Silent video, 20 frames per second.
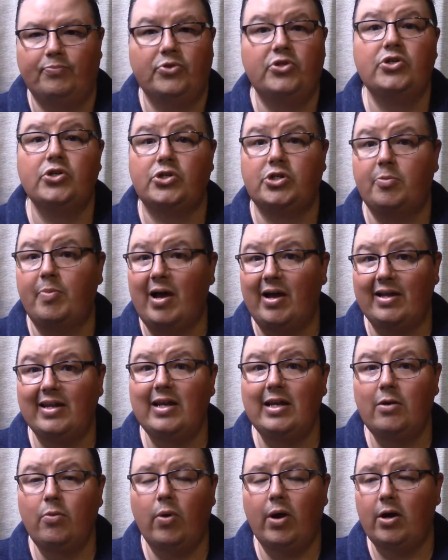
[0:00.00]
just about
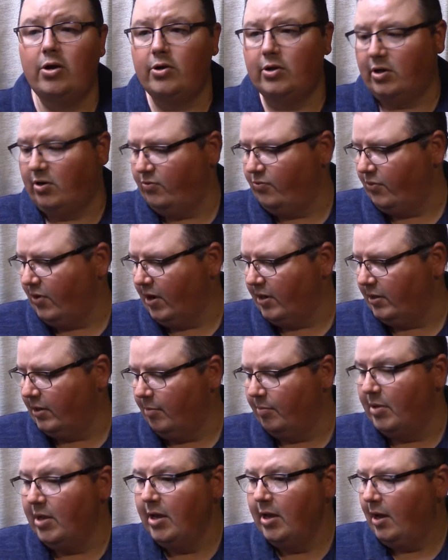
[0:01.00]
anywhere you can find
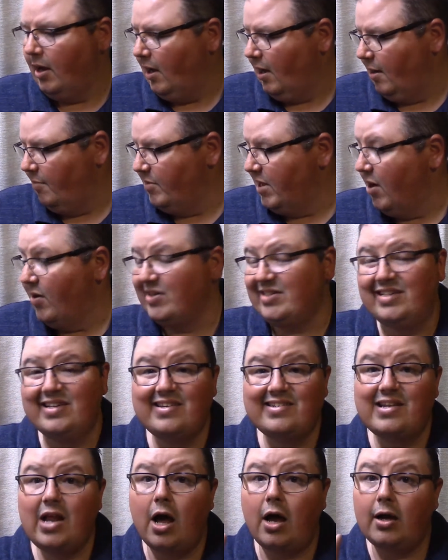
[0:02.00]
them. Now it
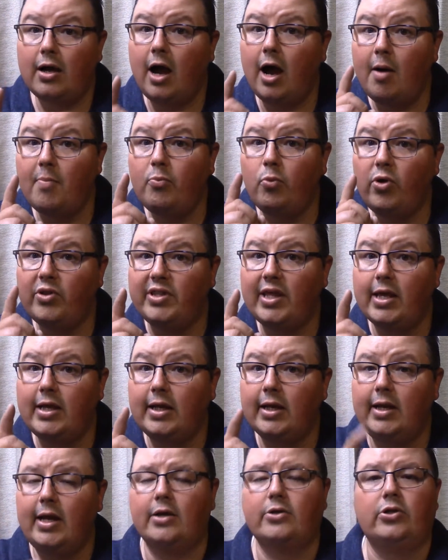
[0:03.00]
does not come with a
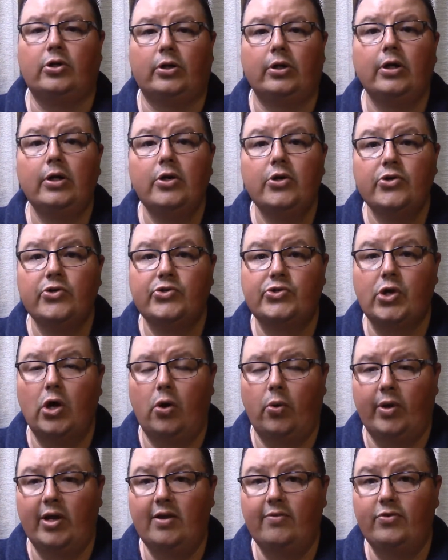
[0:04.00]
connector.
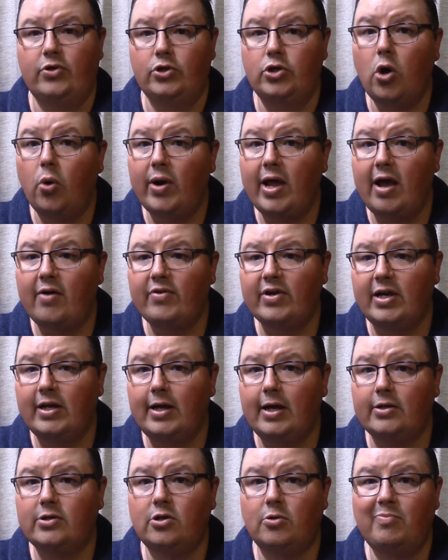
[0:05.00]
So if you don't have a
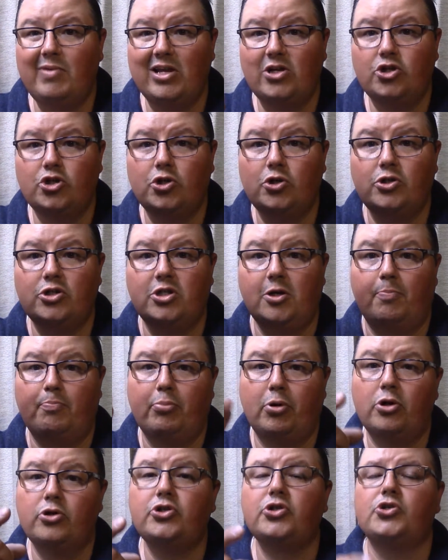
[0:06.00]
connector, make sure to
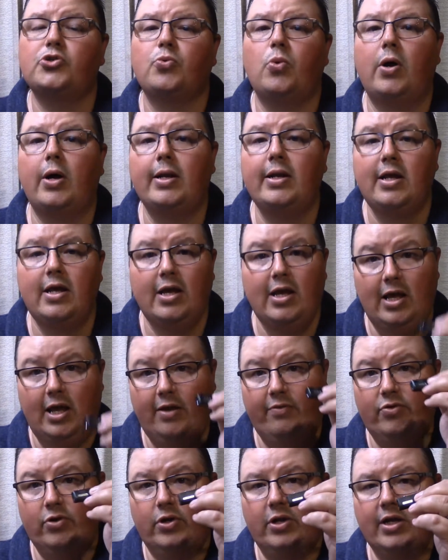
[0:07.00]
purchase one
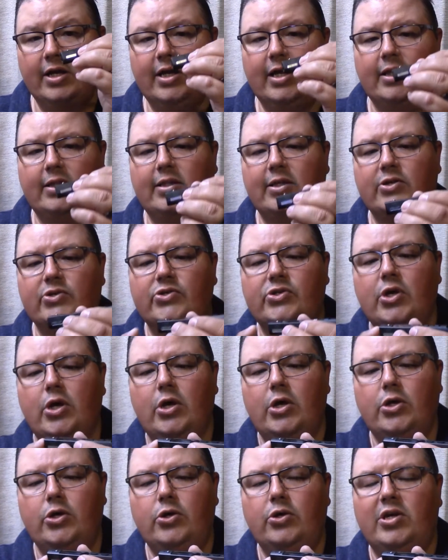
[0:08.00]
if you're going to get this.
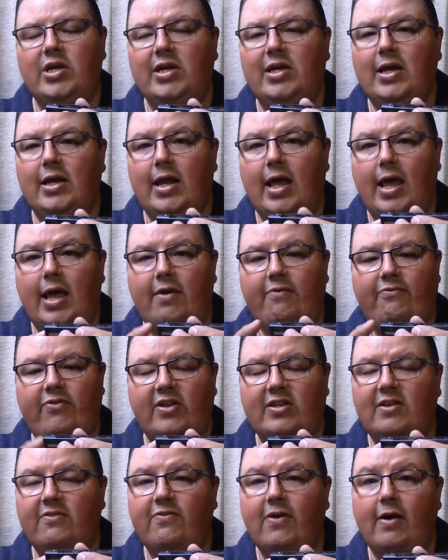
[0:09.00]
You can get a
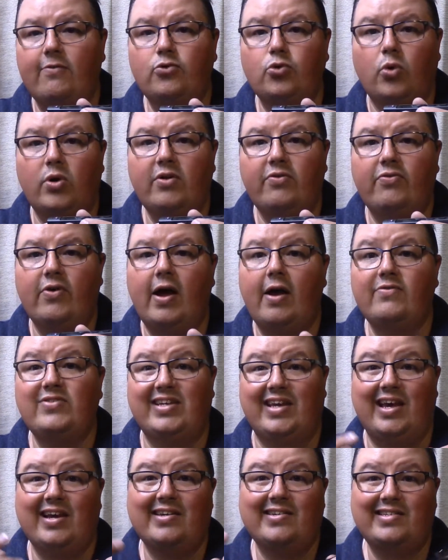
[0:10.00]
55-25
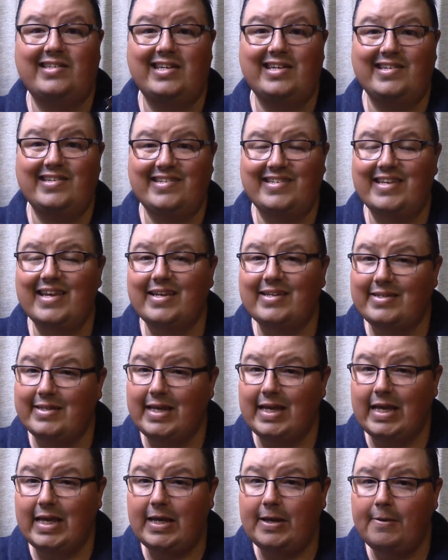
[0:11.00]
to
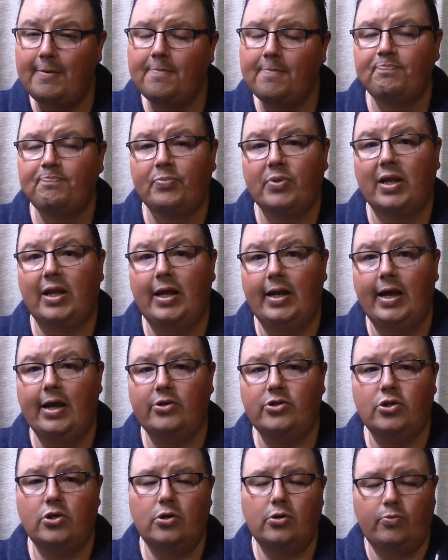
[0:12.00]
XT60
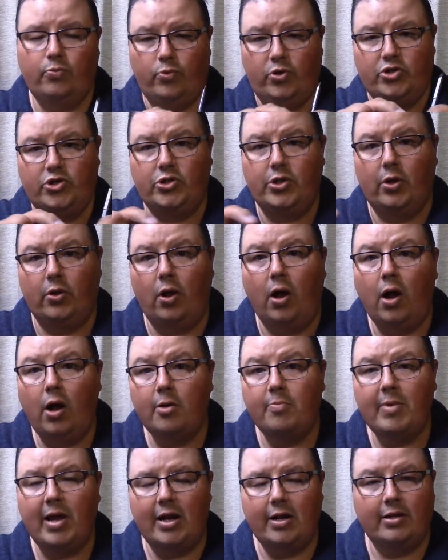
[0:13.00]
connector, which
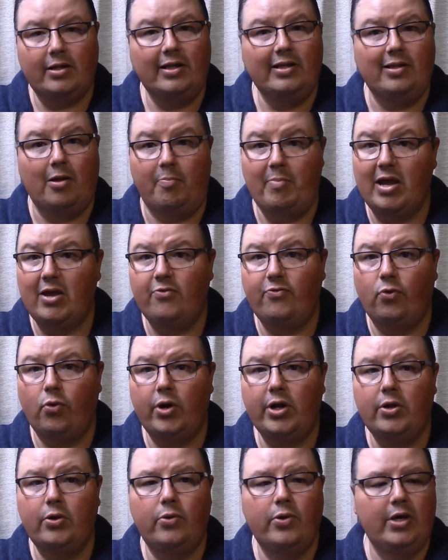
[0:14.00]
they'll make for
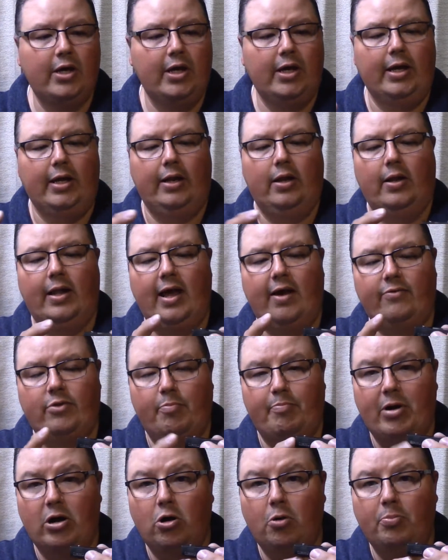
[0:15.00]
you, and they'll have the
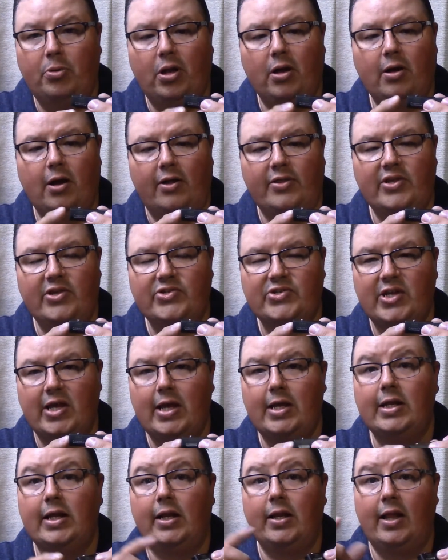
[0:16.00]
barrel plug on this
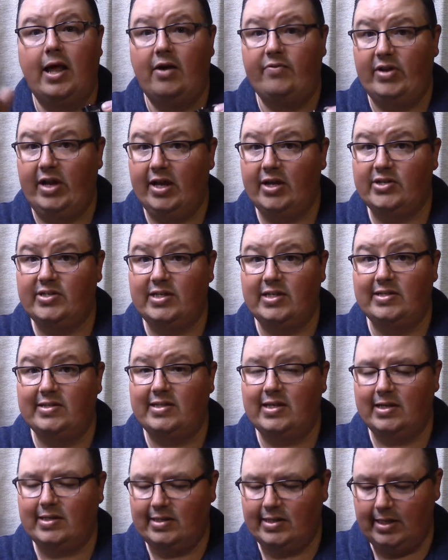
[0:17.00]
end, and it'll have an
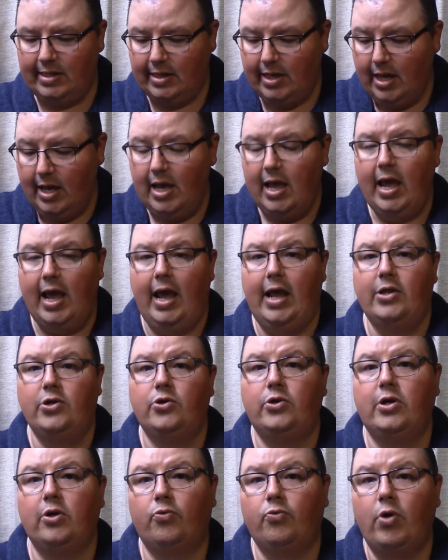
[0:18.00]
XT60, and
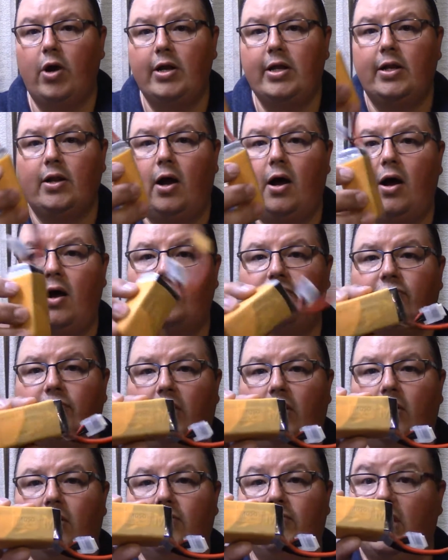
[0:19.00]
you can run it off
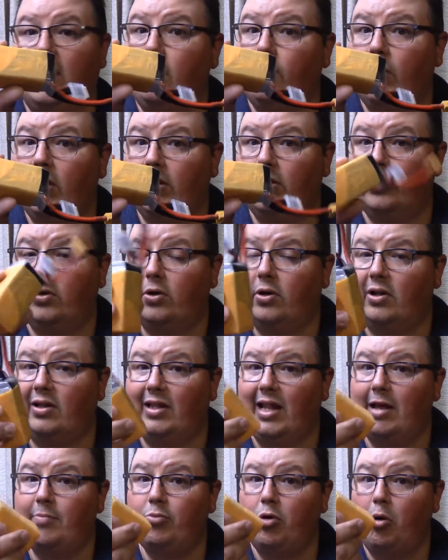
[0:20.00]
of a regular
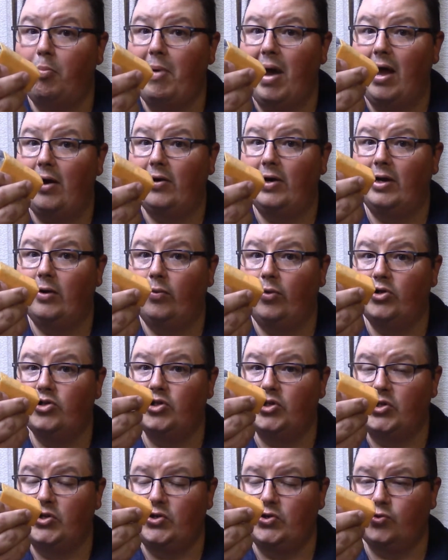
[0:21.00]
LiPo battery, which
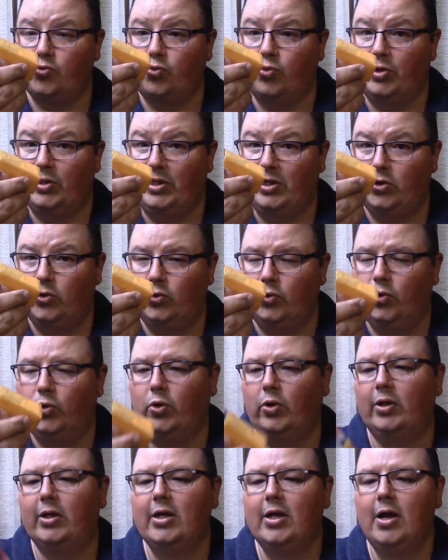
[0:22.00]
is really
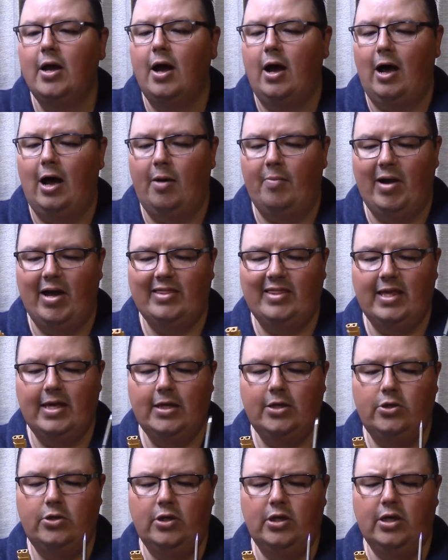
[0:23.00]
cool. I
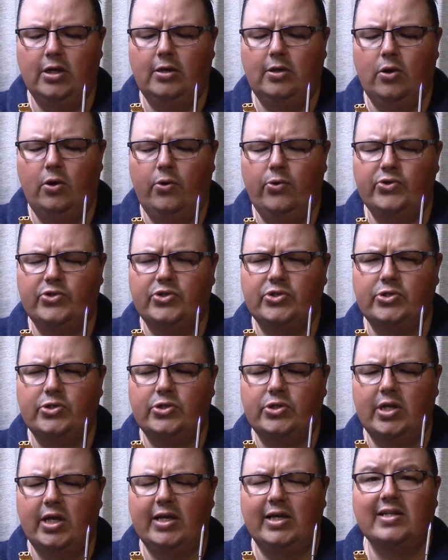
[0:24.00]
think it
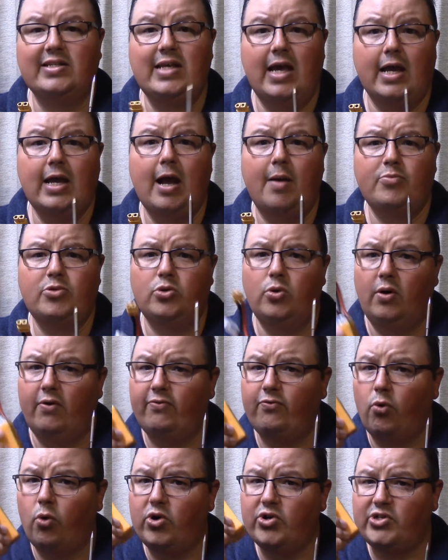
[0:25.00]
can take up to a
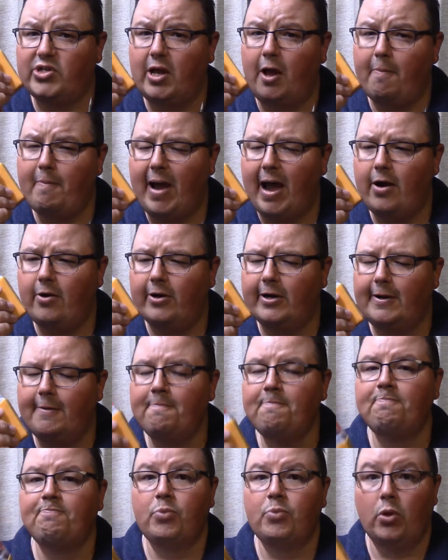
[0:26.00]
4-cell battery,
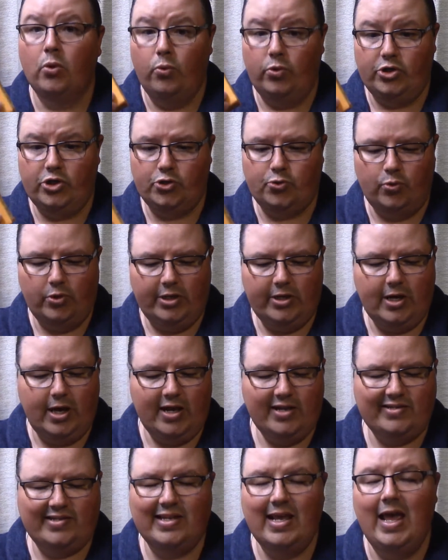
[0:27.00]
which is really
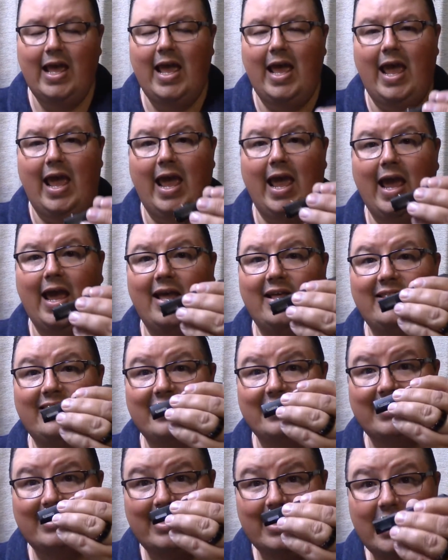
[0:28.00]
nice, and
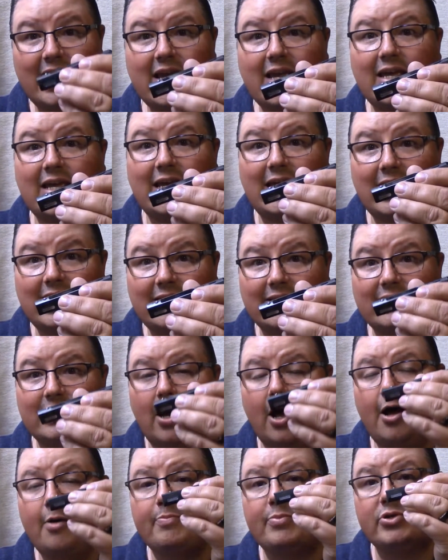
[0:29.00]
this thing heats
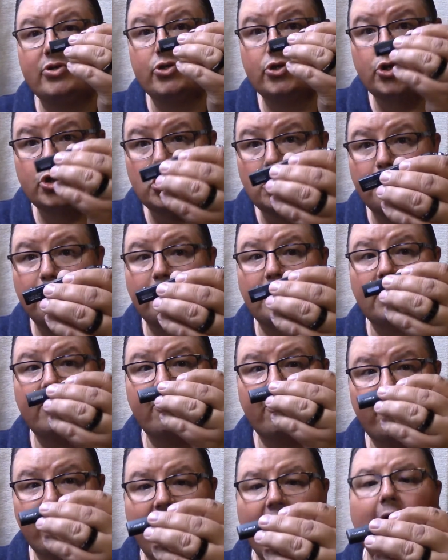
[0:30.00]
up super
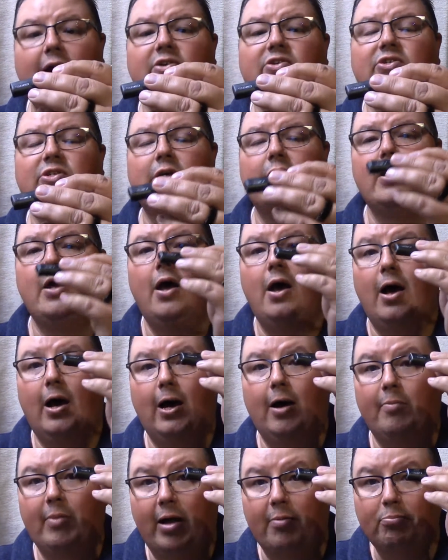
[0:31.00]
fast. I